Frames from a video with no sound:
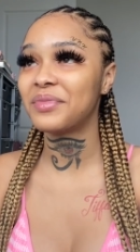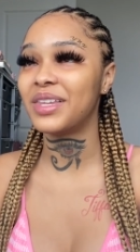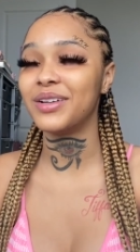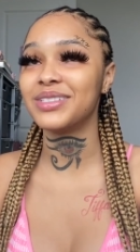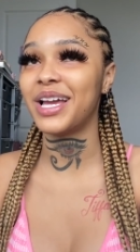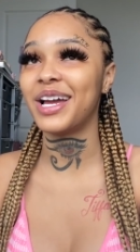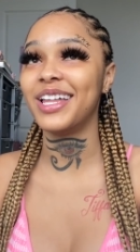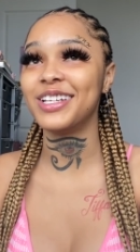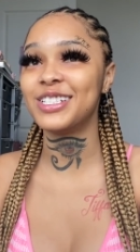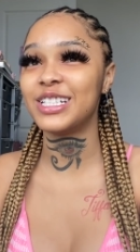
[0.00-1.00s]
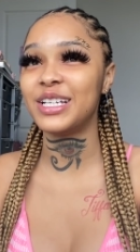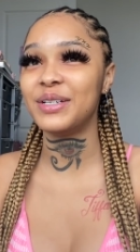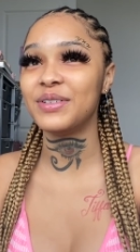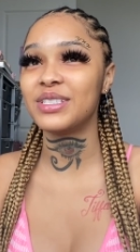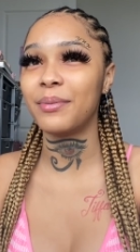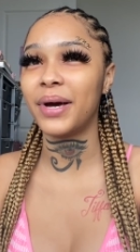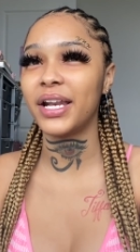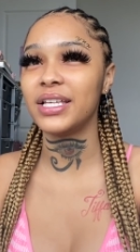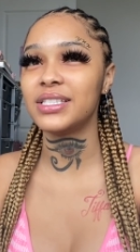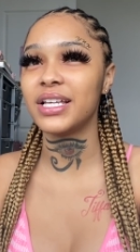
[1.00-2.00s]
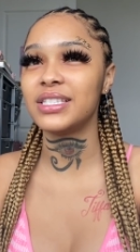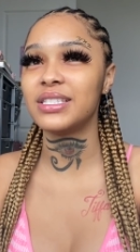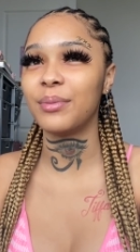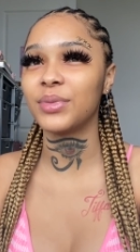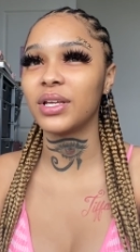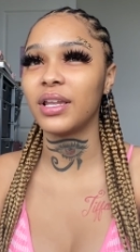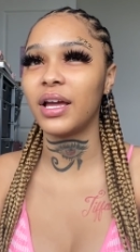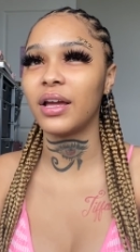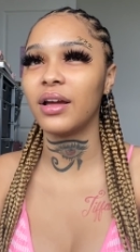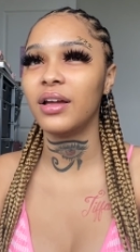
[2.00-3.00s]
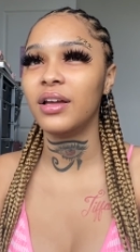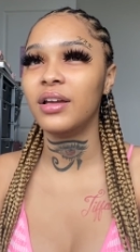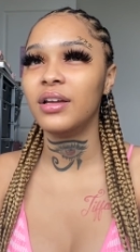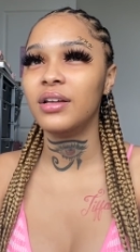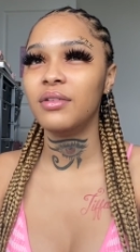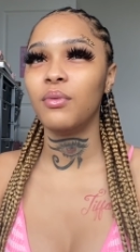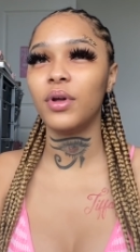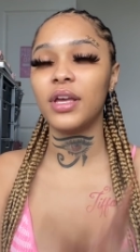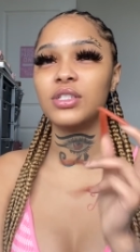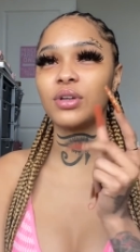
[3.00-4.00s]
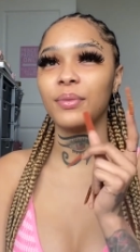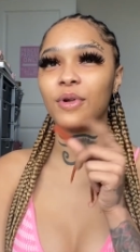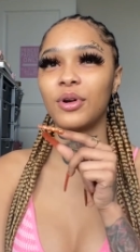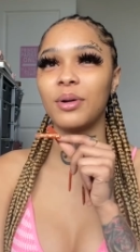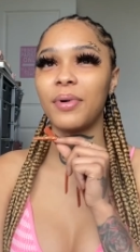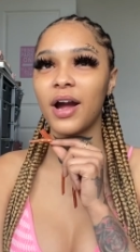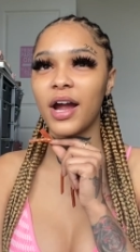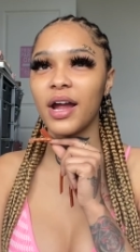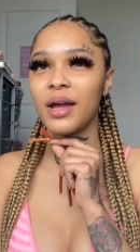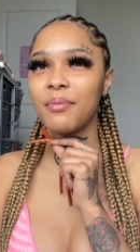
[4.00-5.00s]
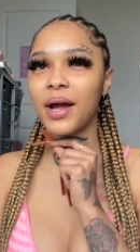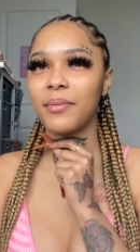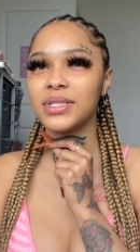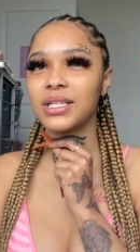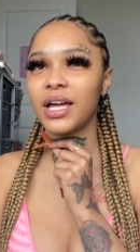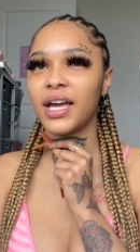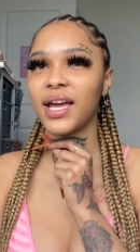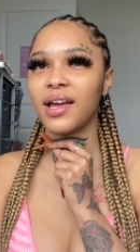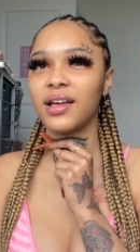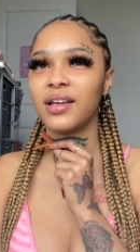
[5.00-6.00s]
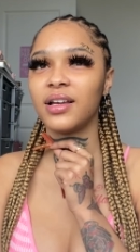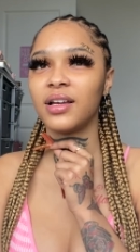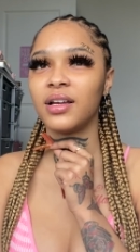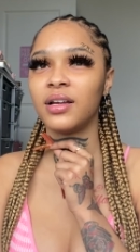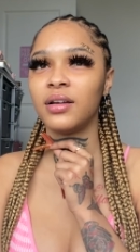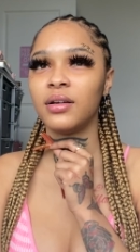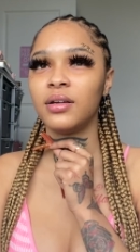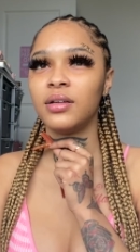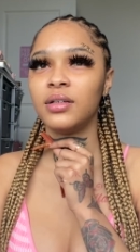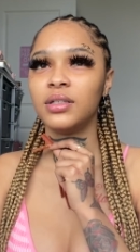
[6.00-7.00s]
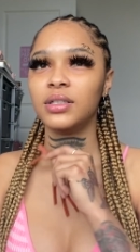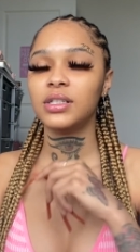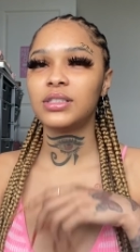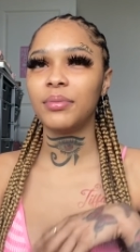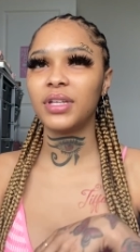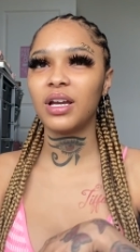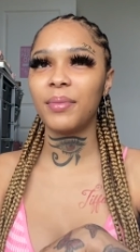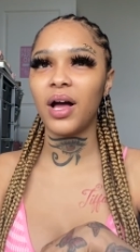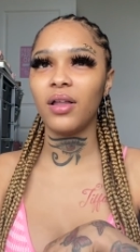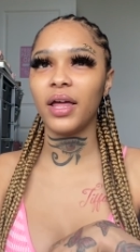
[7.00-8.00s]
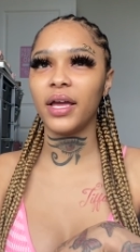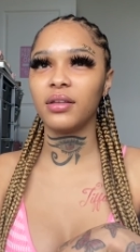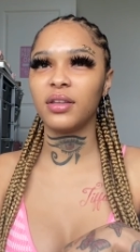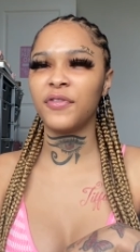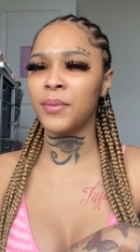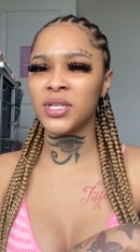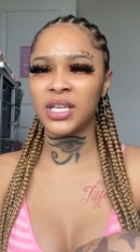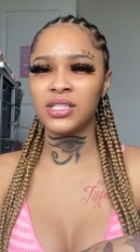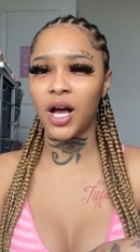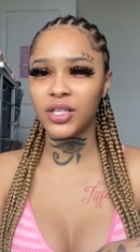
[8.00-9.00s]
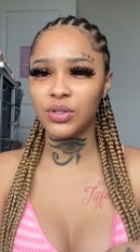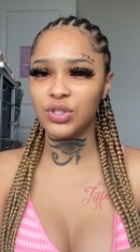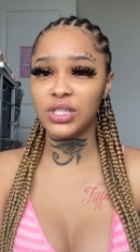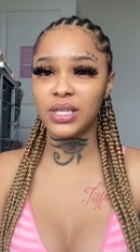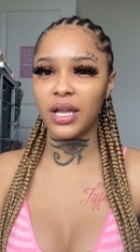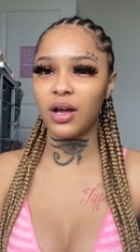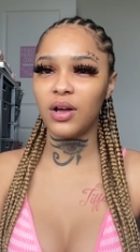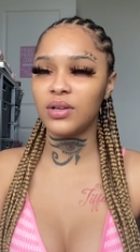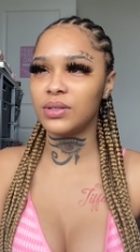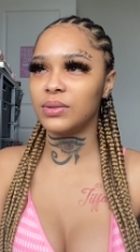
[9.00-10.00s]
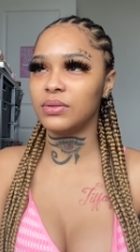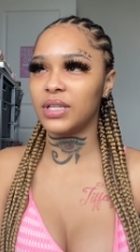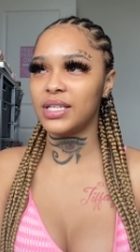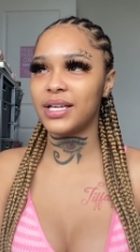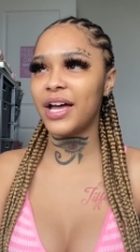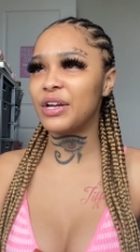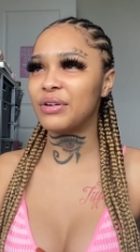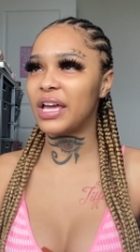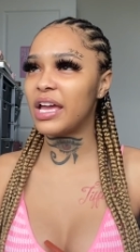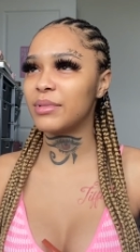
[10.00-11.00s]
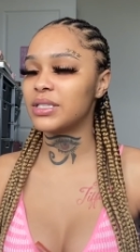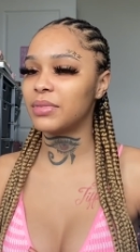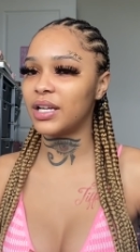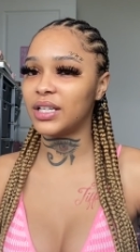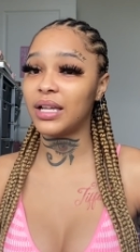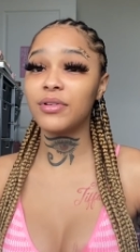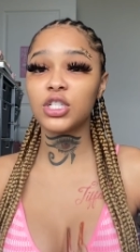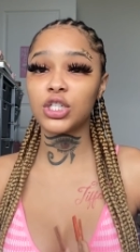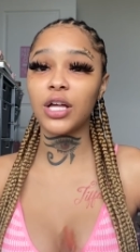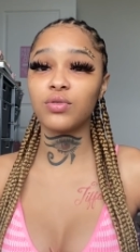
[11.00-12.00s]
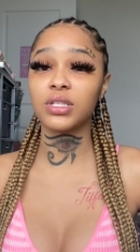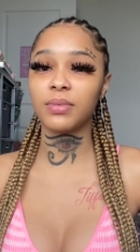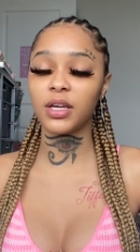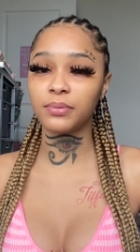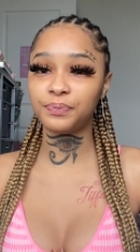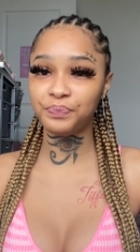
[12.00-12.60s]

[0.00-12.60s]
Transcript: there's like other shit where somebody said something like, well, they screen recorded a part and Prime was like, something about like the females he talked to, she said, oh, they tap your name or something like that. That was a shot towards me.